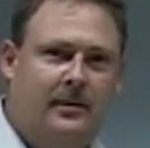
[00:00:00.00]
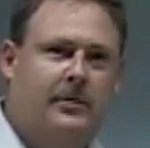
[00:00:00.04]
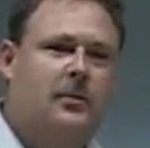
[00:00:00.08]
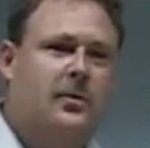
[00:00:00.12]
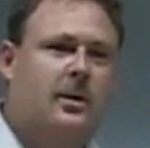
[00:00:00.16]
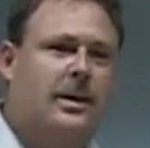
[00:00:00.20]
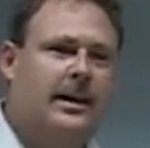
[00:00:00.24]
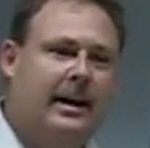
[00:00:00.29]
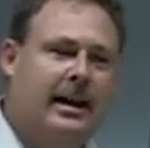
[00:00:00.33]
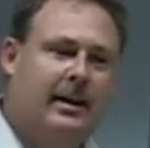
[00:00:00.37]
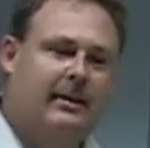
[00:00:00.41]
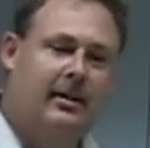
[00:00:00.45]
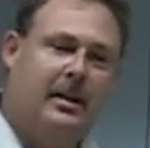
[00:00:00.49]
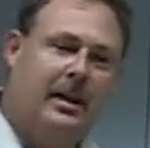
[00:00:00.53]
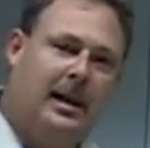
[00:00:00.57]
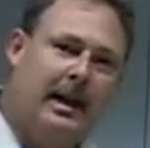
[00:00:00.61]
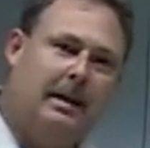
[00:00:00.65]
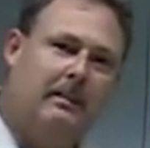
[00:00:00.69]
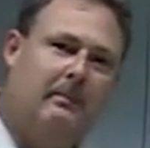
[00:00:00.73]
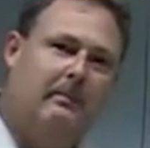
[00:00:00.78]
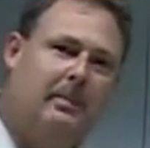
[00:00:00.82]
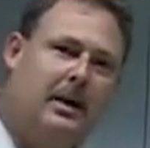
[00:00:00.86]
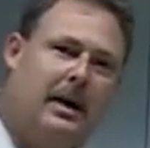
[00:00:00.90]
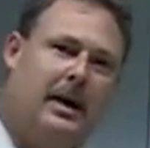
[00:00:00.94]
We never
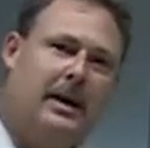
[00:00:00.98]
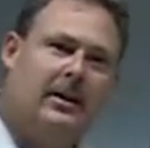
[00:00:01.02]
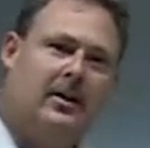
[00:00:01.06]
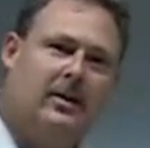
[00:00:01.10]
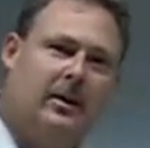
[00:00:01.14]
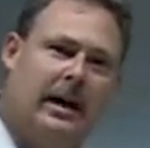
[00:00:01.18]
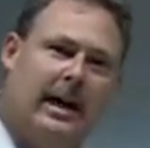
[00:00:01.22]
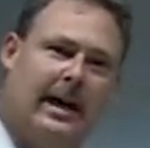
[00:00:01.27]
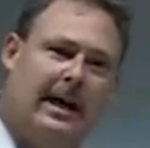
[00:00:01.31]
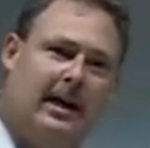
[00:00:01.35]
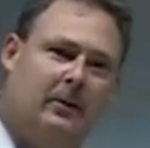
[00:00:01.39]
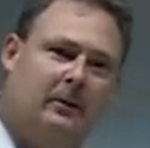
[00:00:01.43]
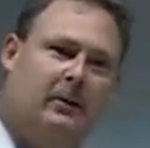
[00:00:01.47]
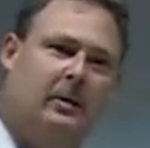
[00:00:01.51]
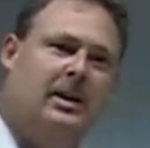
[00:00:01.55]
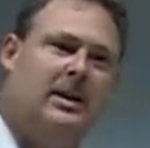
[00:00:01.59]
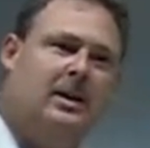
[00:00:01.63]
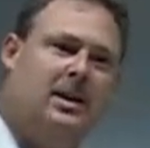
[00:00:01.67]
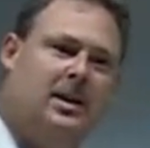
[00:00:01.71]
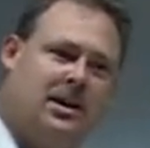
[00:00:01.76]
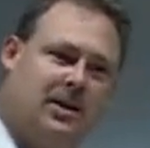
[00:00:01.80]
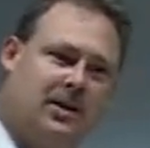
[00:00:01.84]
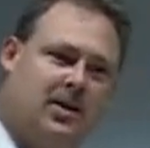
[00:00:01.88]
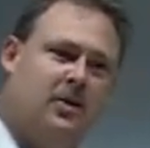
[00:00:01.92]
get better at it. We
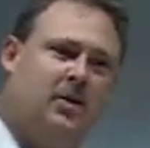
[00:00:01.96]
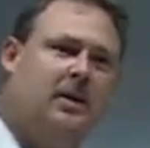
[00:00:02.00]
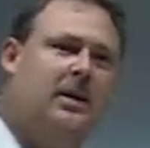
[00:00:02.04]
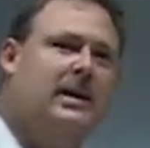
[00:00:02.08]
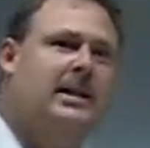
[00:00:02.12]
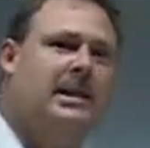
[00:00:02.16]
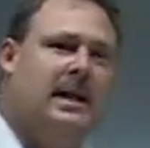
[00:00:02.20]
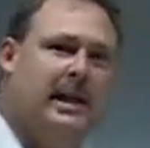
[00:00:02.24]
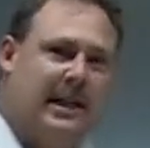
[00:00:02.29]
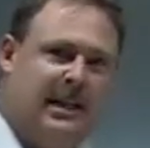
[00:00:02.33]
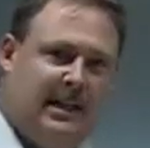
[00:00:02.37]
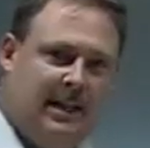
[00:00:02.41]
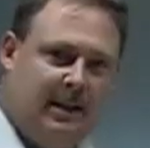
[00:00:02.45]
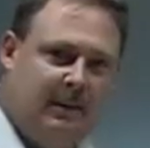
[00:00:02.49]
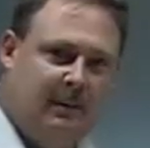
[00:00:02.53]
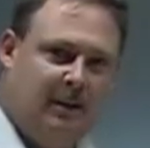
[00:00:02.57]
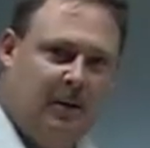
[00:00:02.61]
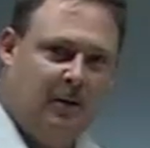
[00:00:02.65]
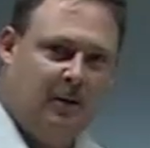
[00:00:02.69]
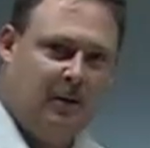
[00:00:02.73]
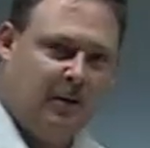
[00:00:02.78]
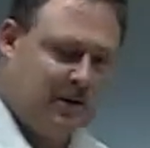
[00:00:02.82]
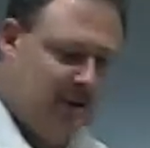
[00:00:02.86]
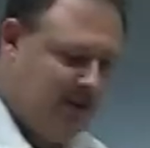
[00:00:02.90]
just do exactly
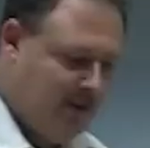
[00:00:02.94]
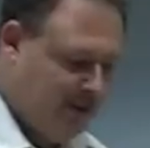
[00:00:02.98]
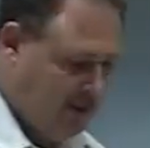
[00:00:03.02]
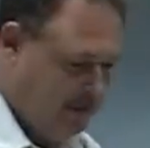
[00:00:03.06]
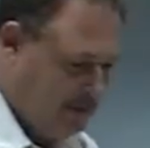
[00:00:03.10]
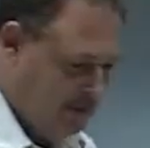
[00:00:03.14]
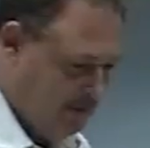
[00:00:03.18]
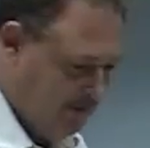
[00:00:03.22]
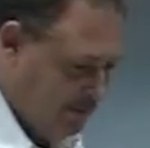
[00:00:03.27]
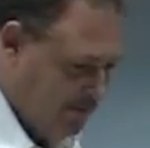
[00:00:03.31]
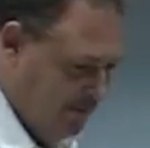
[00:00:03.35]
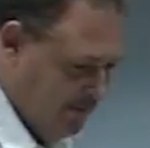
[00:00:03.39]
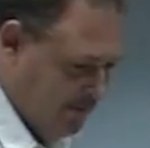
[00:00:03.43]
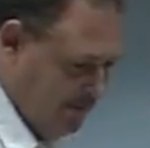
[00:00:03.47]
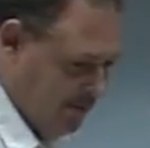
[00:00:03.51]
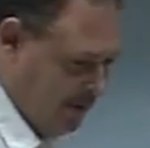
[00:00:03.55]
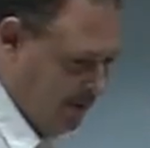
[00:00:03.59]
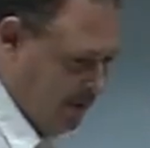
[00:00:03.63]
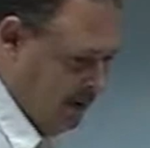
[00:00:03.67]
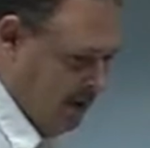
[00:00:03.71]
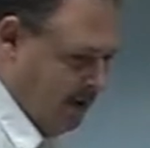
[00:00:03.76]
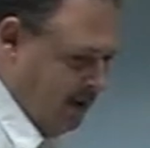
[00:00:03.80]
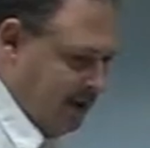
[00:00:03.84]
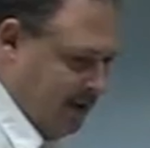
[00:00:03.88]
what we're told.
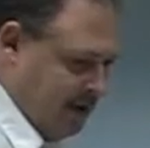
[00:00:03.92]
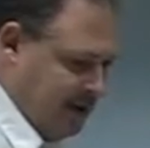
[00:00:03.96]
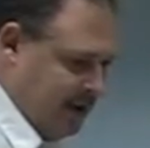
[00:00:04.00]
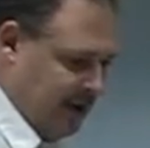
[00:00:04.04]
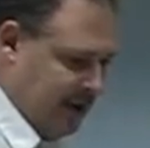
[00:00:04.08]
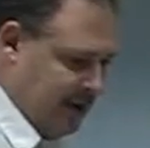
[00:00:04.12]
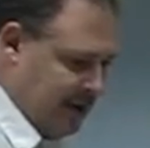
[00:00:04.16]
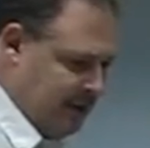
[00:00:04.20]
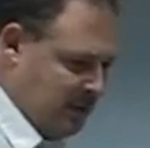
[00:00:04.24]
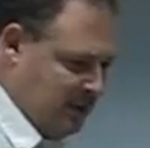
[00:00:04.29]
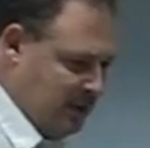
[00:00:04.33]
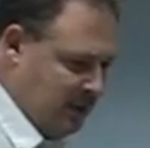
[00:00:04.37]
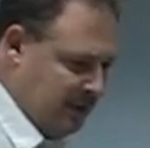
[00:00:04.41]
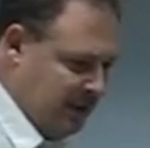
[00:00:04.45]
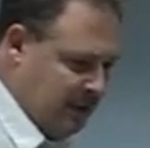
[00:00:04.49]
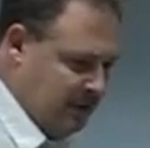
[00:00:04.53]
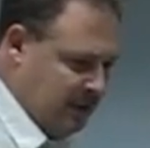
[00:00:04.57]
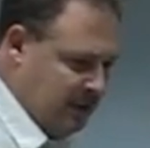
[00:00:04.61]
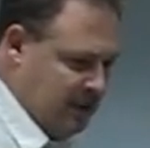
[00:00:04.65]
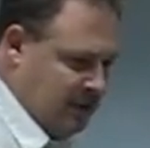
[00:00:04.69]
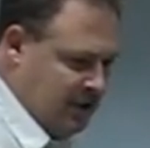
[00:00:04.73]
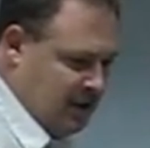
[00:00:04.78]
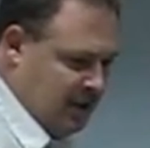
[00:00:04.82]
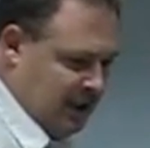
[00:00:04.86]
So that's one that
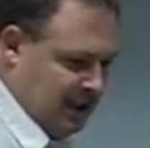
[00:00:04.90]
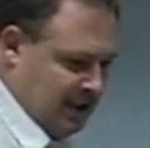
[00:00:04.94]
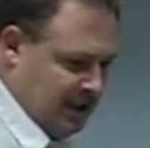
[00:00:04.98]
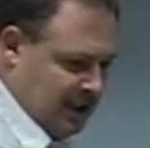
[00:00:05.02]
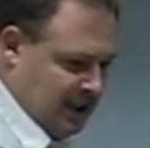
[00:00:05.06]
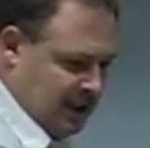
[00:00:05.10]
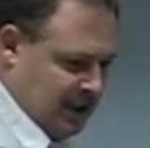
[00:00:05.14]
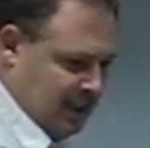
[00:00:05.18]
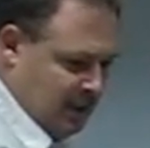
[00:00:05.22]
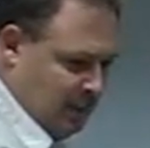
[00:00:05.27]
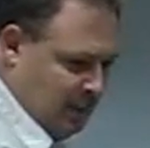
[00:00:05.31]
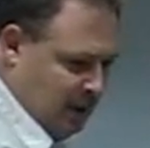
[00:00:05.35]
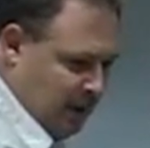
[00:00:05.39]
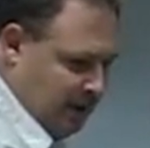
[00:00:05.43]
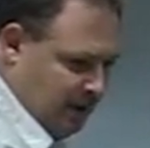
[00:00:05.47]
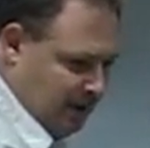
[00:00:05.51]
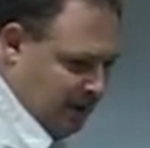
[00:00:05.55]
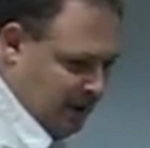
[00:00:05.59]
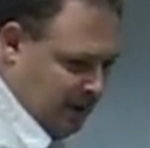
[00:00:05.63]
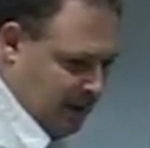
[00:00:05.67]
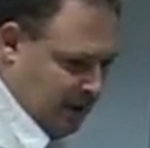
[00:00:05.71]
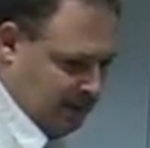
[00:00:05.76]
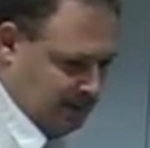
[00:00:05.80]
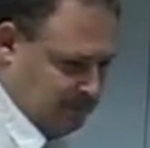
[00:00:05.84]
we try to stay away
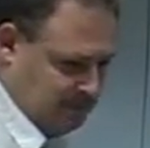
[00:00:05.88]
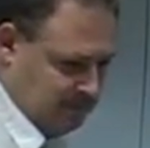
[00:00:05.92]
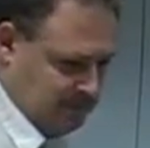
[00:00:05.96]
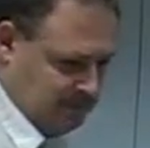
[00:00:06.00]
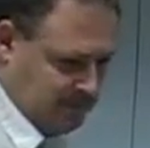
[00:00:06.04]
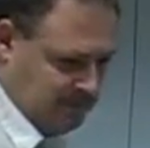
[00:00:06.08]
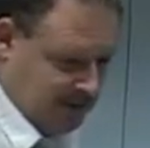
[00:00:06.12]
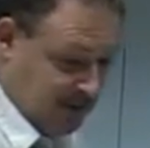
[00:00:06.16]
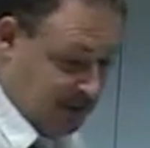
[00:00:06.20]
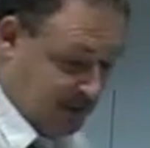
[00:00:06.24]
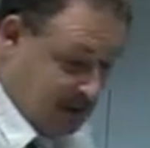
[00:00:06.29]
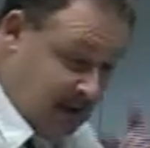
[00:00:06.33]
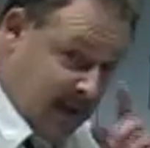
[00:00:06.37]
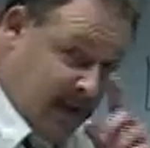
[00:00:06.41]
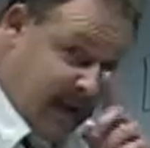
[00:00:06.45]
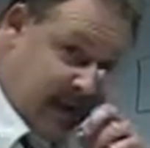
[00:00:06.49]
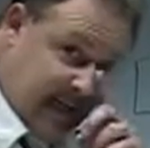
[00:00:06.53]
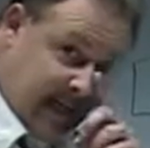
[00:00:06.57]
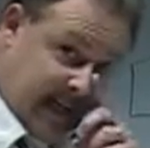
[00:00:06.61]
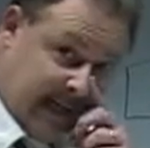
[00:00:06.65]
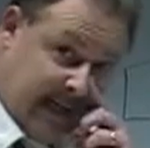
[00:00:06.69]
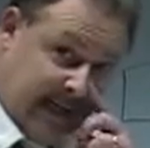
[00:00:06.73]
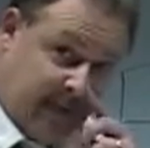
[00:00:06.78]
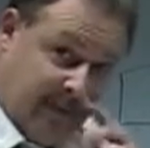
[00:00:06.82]
from.
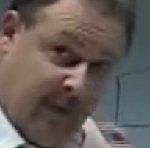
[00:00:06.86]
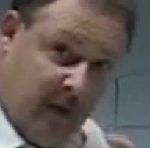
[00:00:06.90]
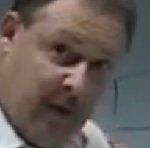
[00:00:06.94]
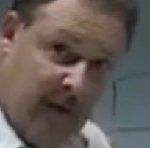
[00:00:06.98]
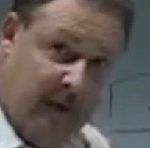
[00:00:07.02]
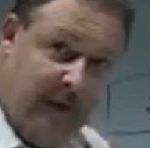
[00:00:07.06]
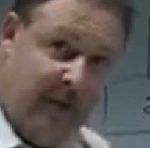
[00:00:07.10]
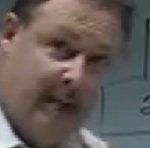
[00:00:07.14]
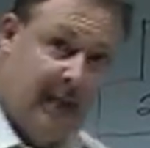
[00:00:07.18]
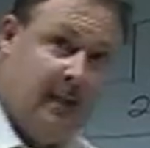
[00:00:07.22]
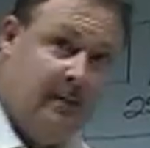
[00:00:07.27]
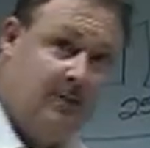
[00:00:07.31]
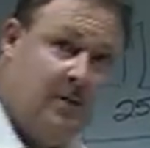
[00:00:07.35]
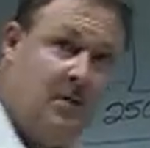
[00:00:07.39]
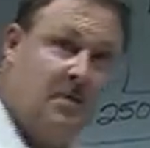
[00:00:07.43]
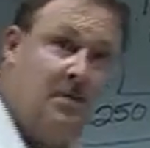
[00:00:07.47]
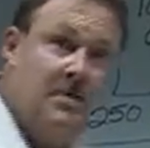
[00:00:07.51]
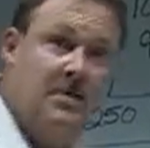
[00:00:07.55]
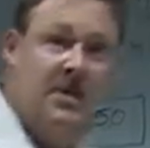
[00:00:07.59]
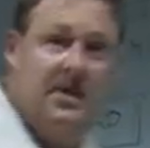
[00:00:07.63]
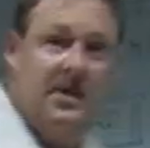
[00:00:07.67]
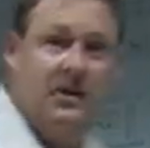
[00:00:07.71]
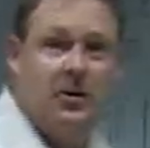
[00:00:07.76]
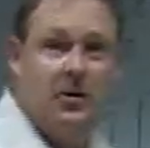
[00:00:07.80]
And that really comes from
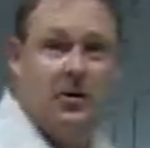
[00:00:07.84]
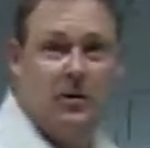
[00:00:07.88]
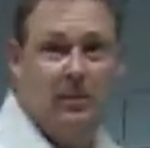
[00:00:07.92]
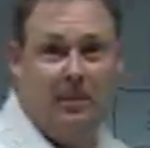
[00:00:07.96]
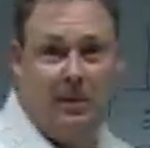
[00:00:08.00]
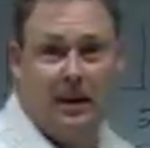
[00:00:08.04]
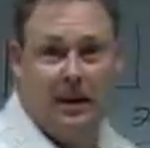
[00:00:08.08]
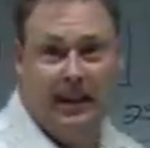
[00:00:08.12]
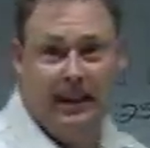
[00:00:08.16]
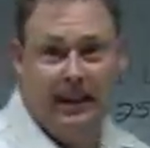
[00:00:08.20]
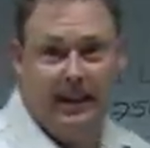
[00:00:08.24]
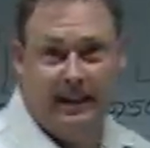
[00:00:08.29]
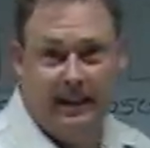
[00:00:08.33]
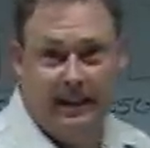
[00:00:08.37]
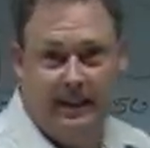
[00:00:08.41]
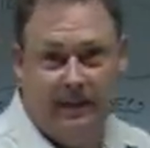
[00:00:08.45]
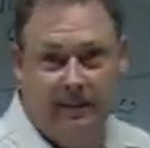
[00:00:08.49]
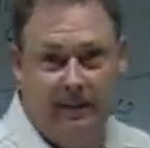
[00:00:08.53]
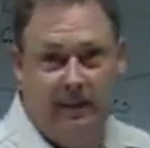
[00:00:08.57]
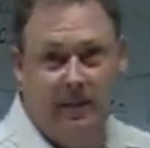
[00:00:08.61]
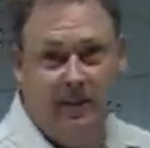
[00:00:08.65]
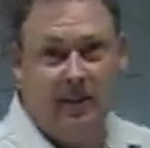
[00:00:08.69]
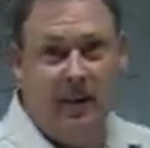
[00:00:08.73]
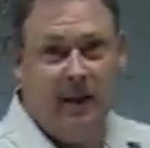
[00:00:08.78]
central planning.
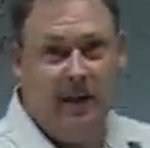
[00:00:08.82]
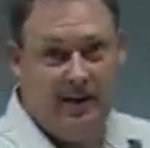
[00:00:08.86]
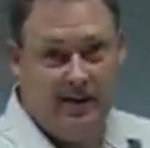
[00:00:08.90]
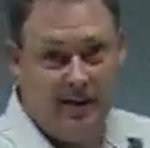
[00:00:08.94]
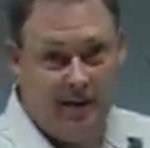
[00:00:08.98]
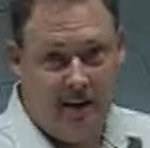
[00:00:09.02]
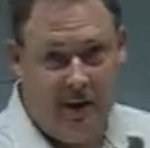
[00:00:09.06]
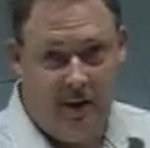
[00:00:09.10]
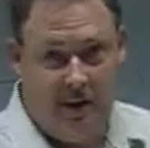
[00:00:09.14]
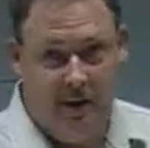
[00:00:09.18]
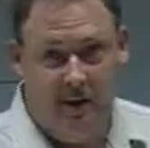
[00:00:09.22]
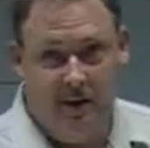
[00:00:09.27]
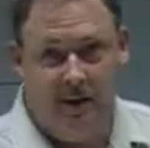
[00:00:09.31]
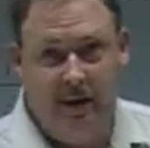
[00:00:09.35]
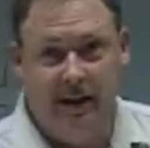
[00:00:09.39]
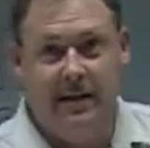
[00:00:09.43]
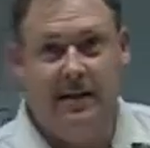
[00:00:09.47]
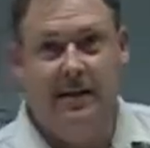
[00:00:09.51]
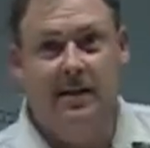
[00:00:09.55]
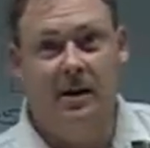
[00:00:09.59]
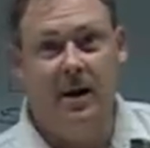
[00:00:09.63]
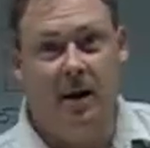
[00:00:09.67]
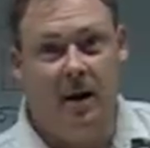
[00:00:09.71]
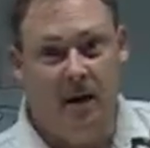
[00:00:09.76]
If you guys recall,
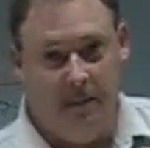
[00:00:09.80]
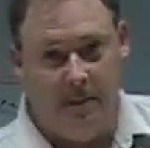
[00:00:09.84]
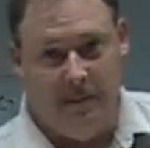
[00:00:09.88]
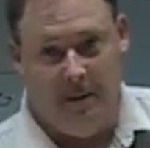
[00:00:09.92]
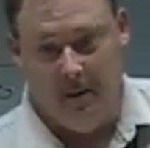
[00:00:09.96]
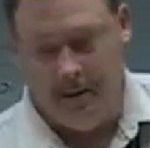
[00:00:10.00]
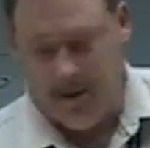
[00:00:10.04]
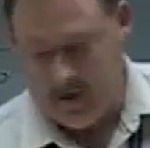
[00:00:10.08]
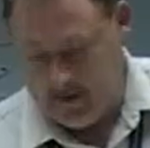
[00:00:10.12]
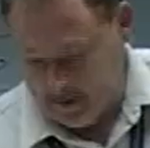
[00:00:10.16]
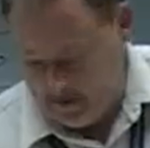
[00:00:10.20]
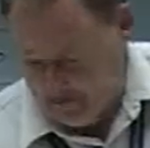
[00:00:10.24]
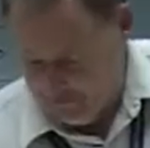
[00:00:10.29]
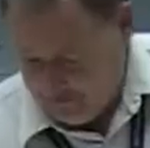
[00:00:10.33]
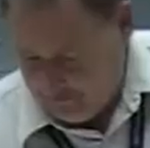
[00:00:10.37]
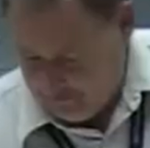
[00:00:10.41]
that's communism.